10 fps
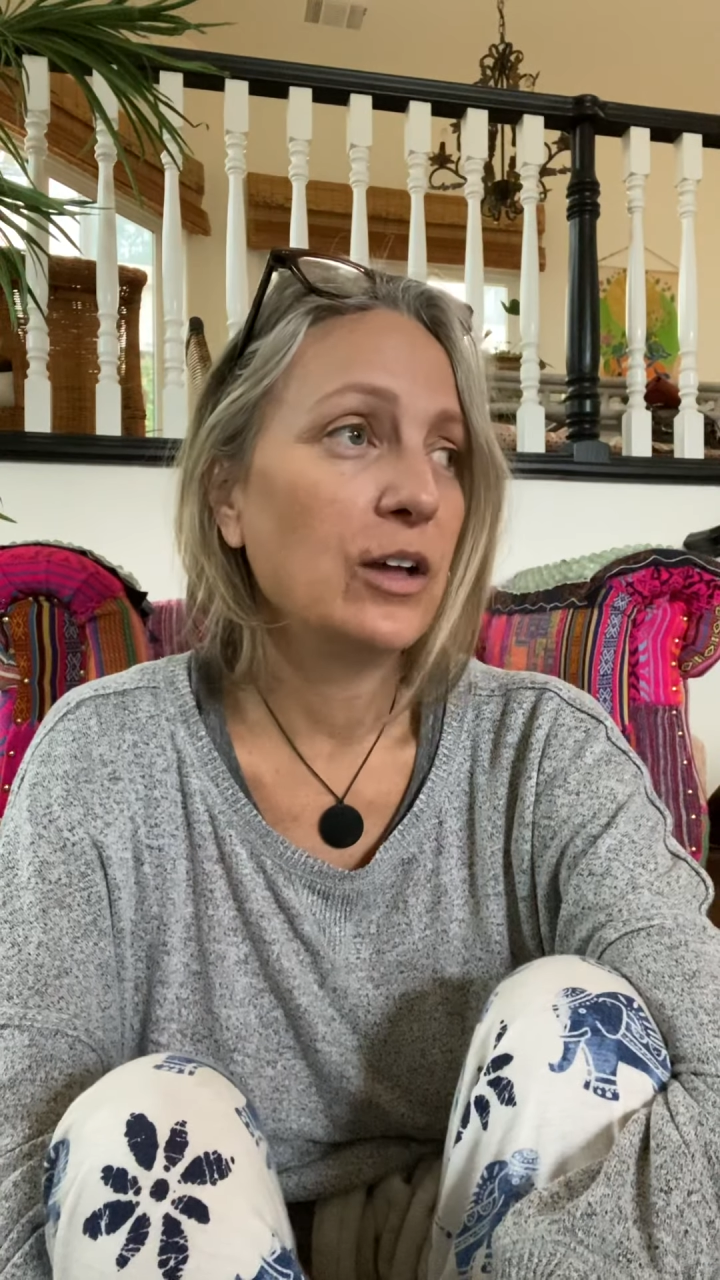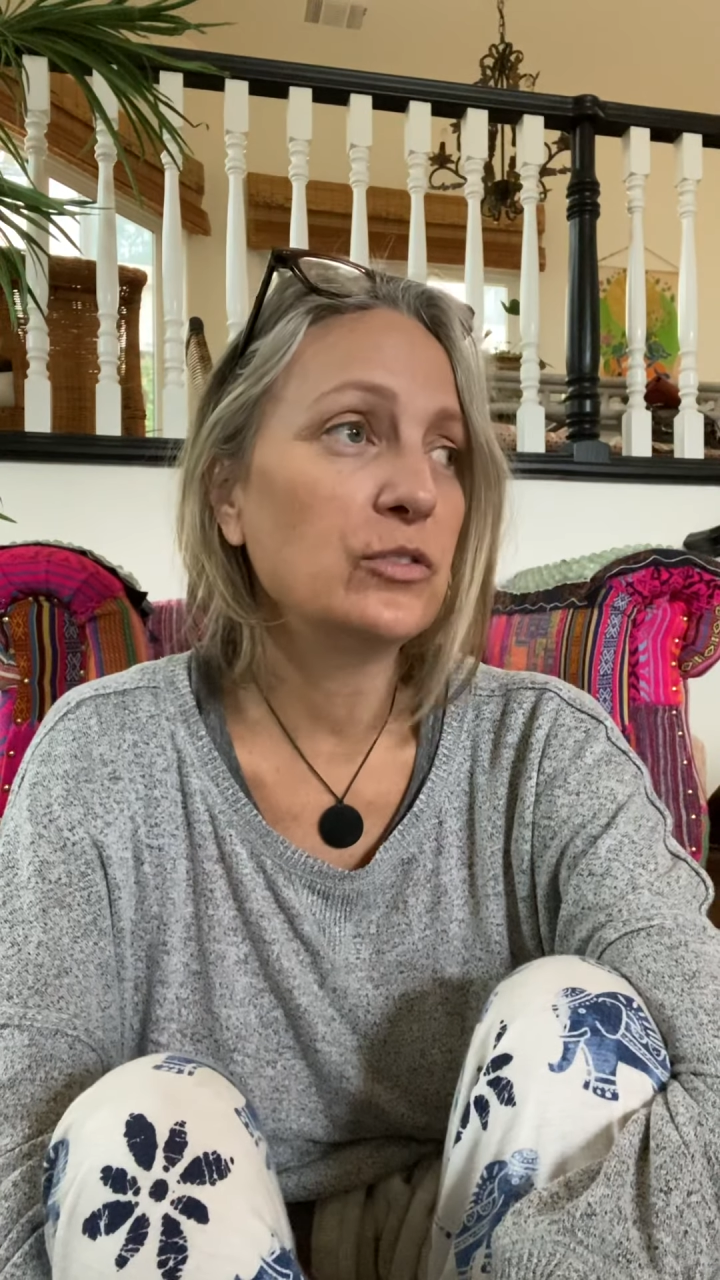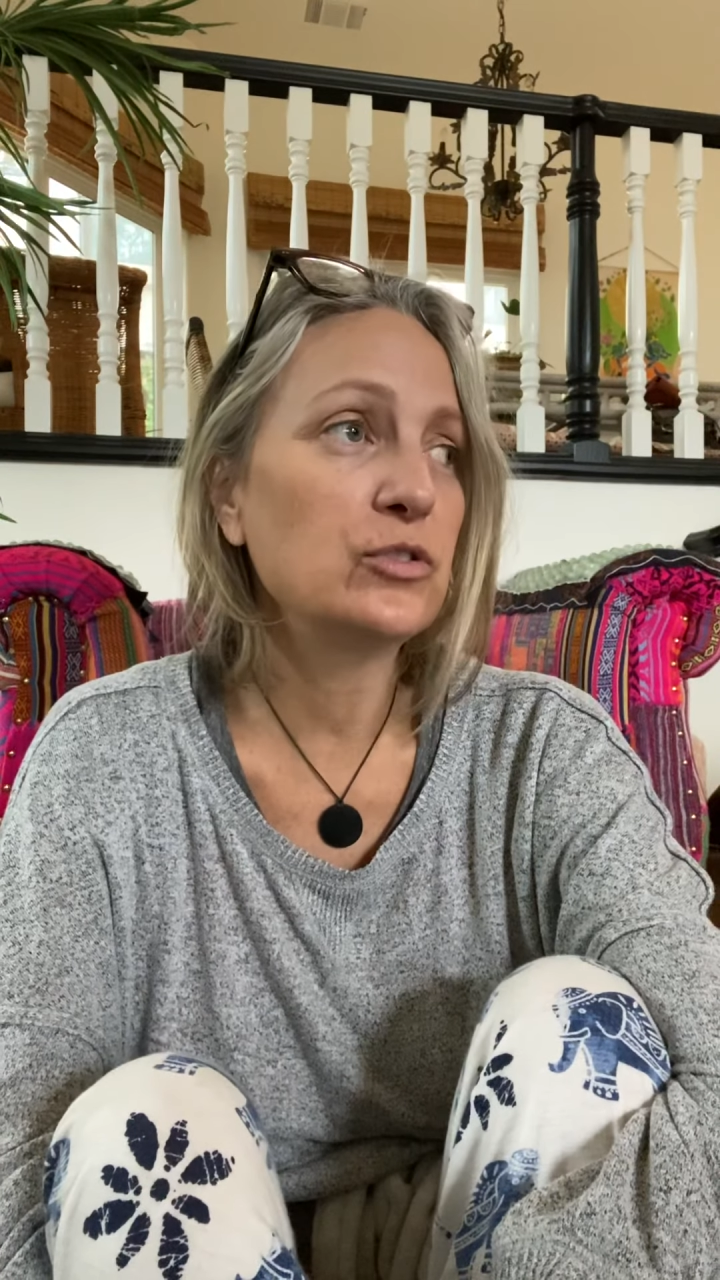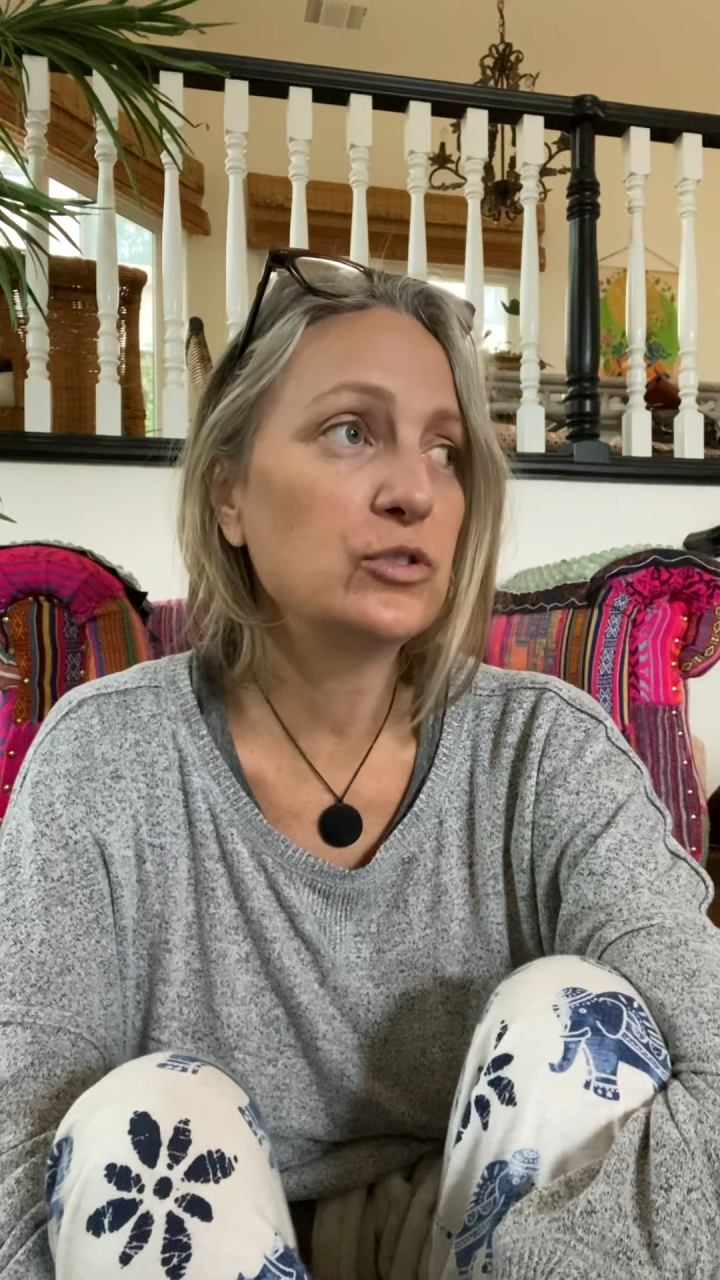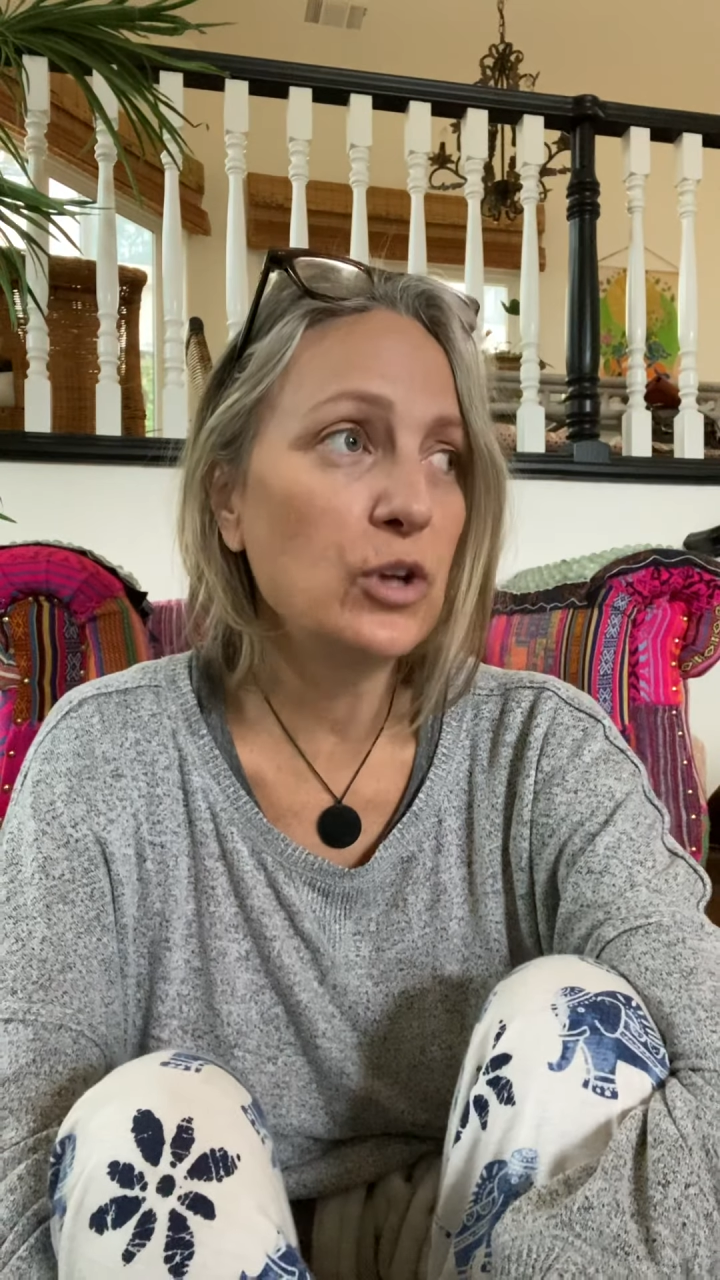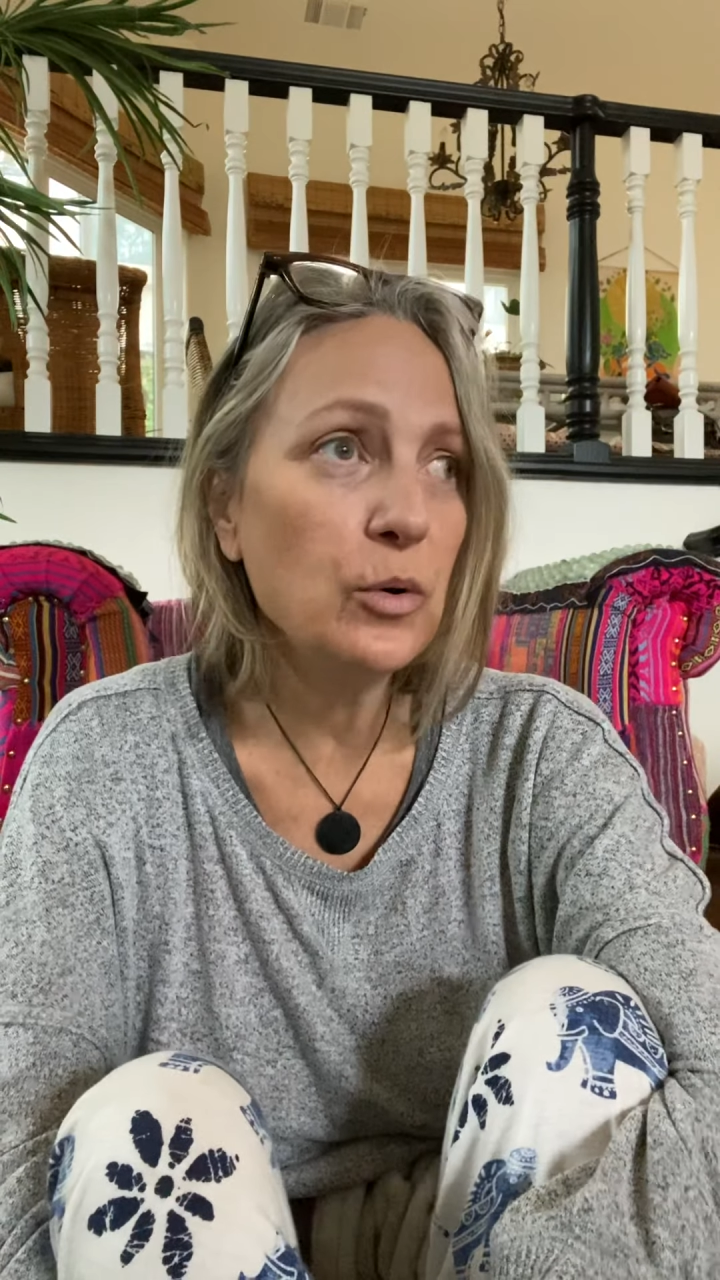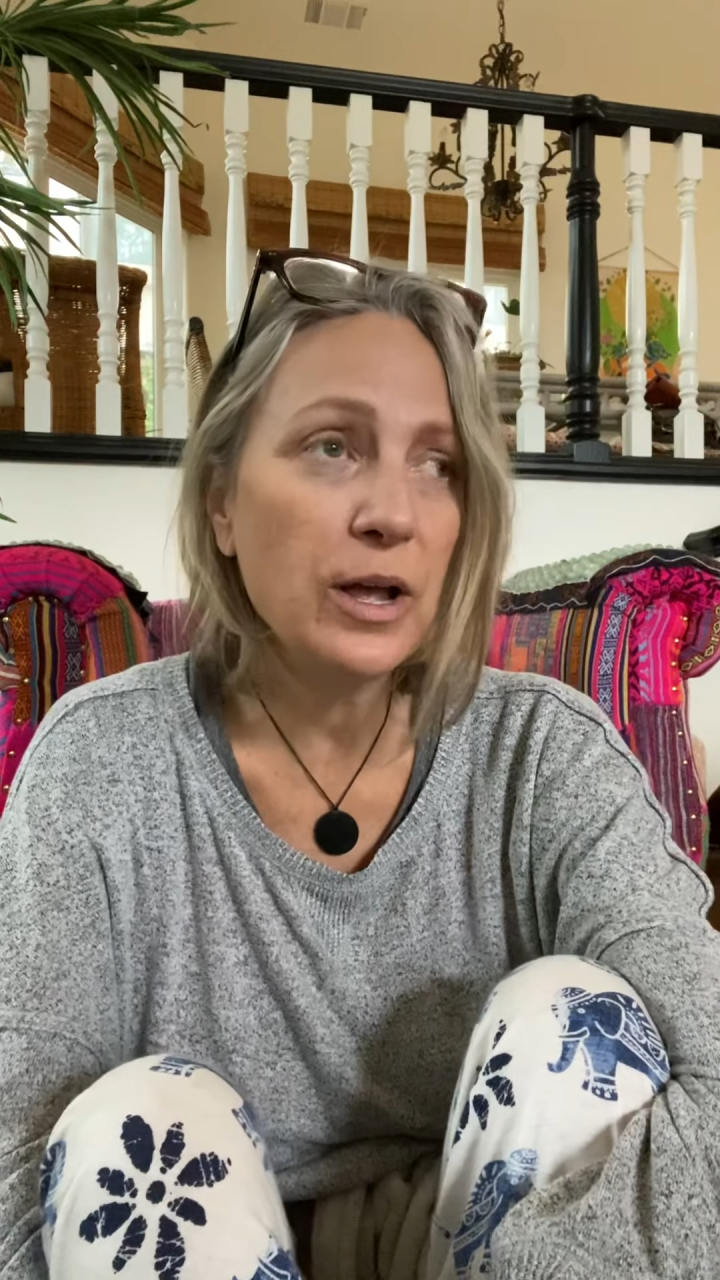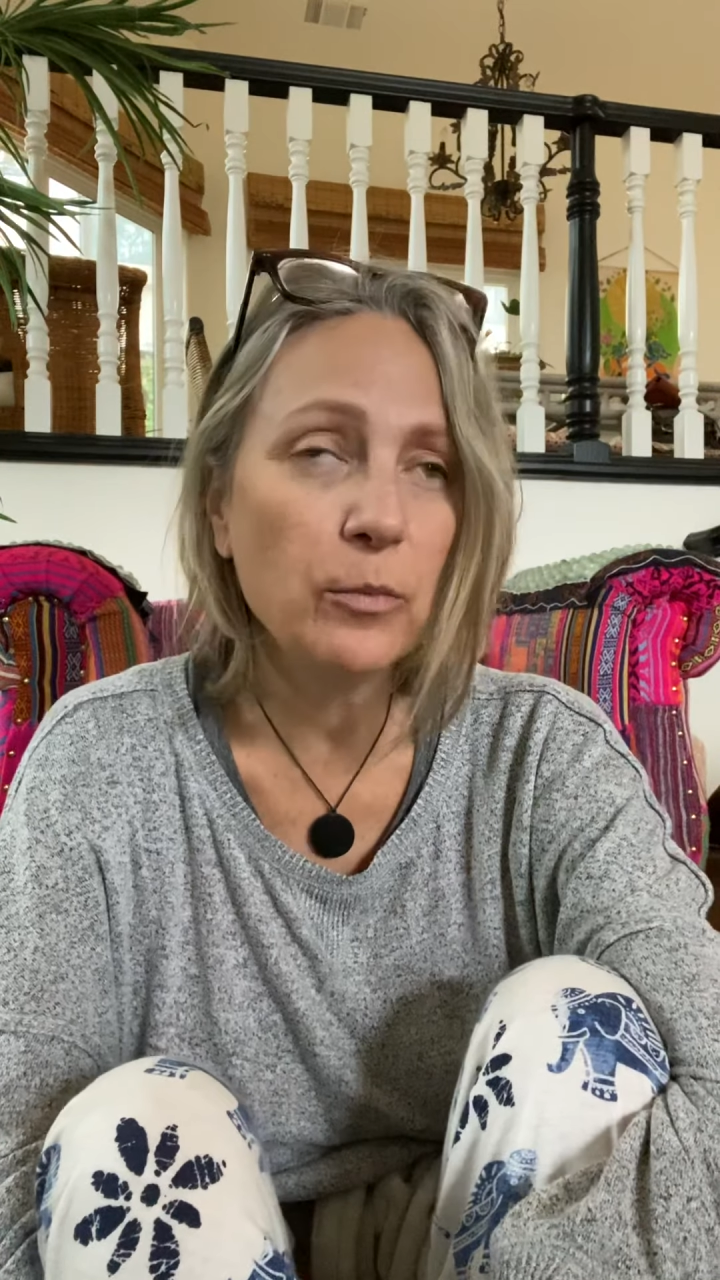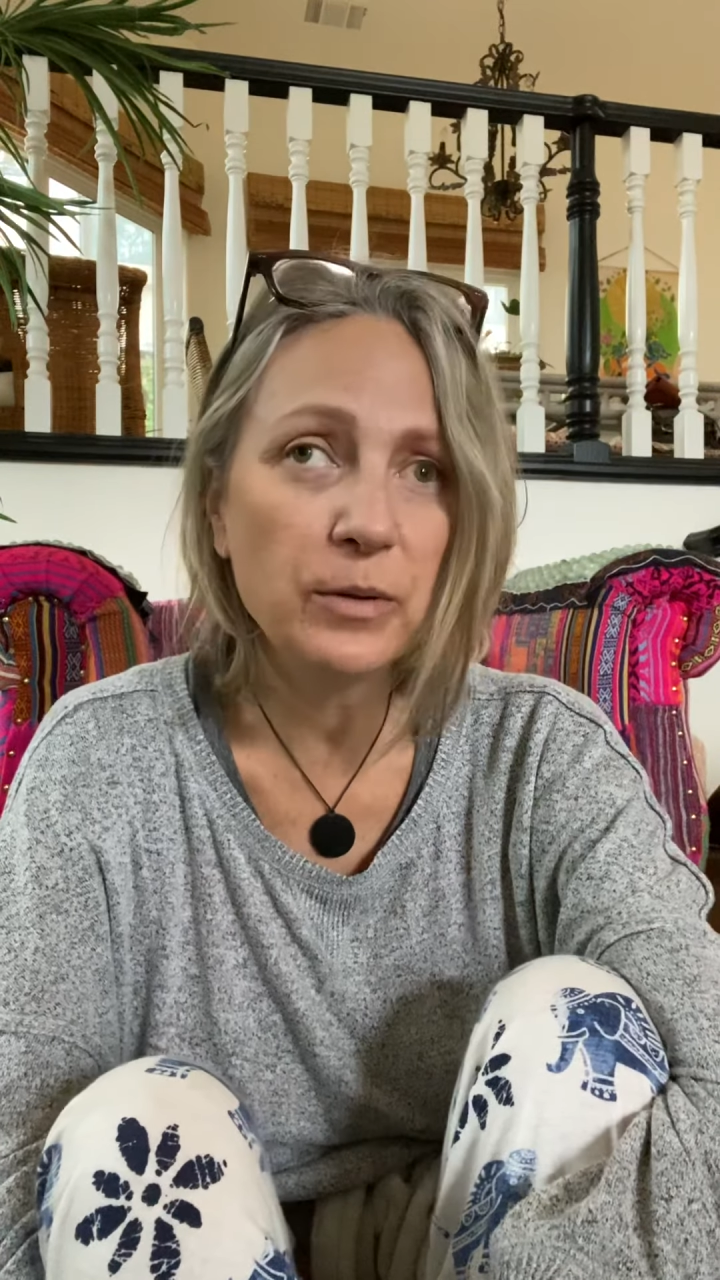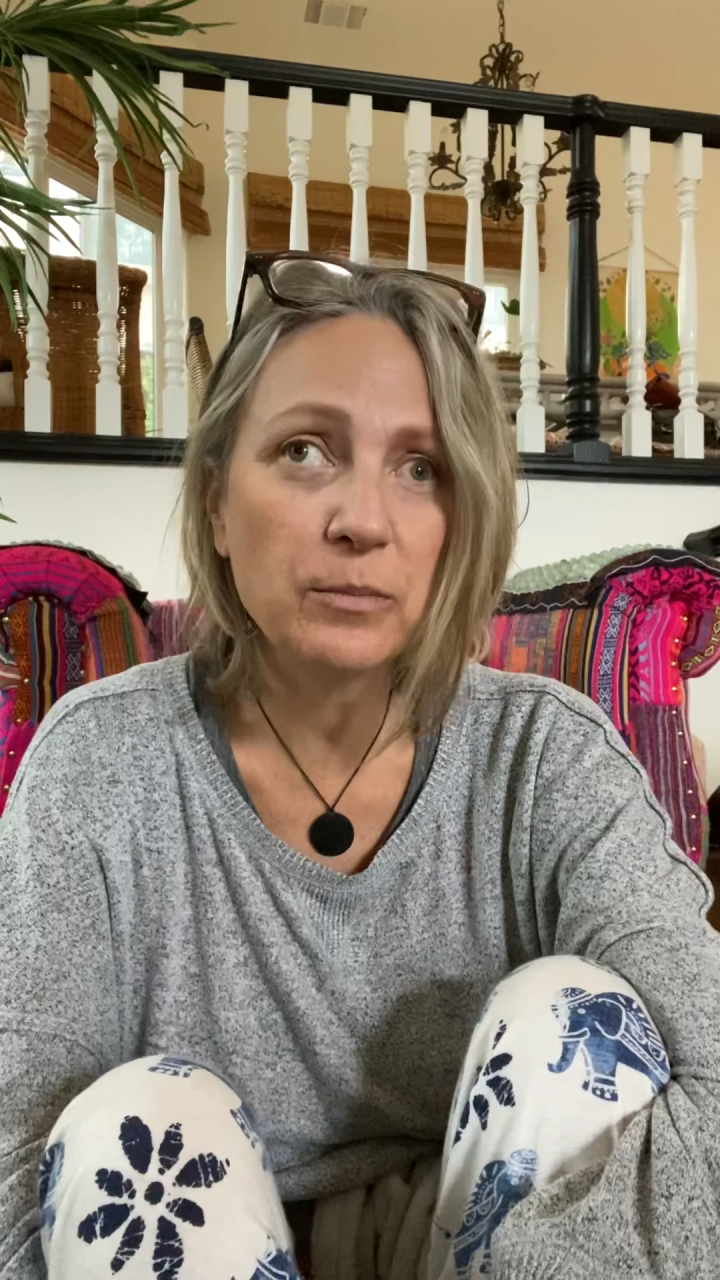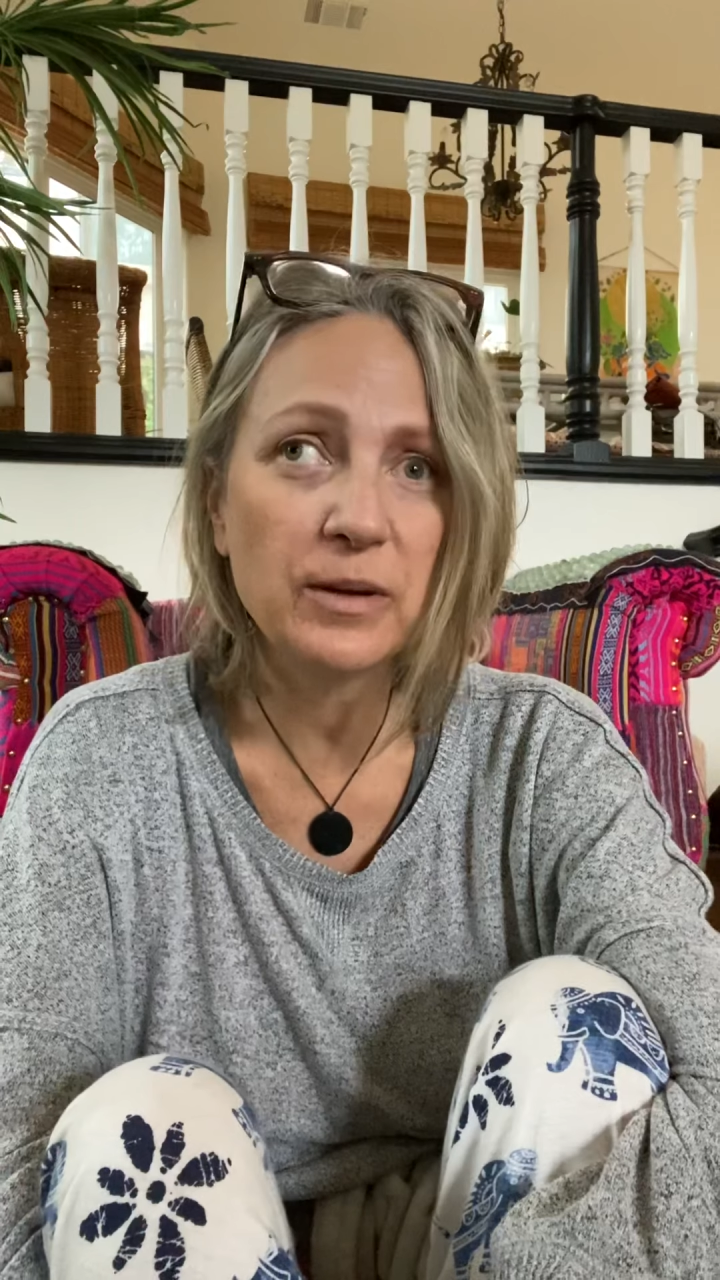so helping